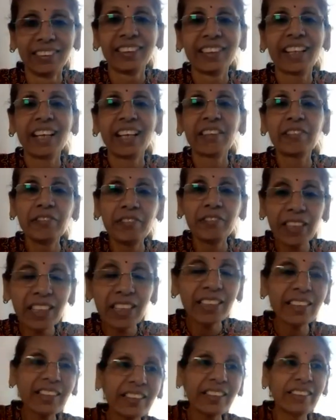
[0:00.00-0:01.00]
I feel
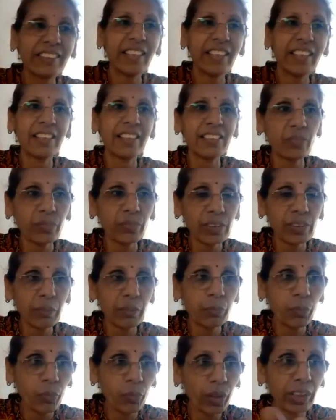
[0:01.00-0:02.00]
that there is
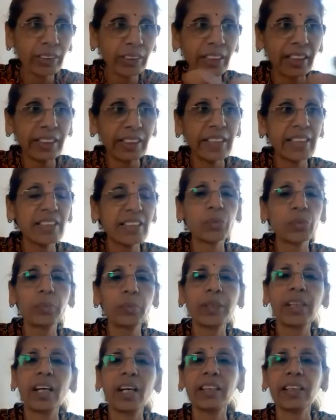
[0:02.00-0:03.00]
some work that needs to be
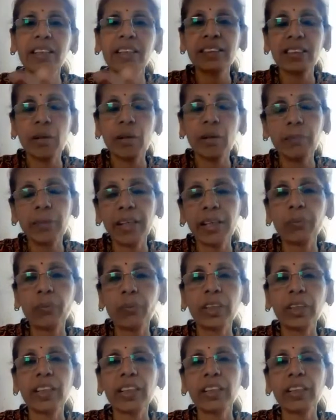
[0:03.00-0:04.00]
done and some
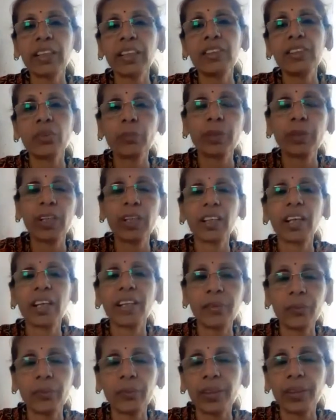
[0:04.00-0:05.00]
networking needs to be done. I'll
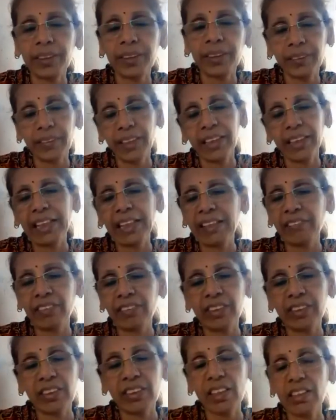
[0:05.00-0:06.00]
do it and leave
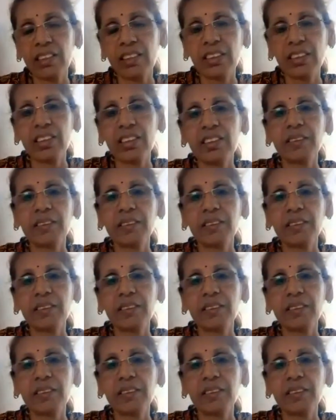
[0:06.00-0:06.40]
it. That's it.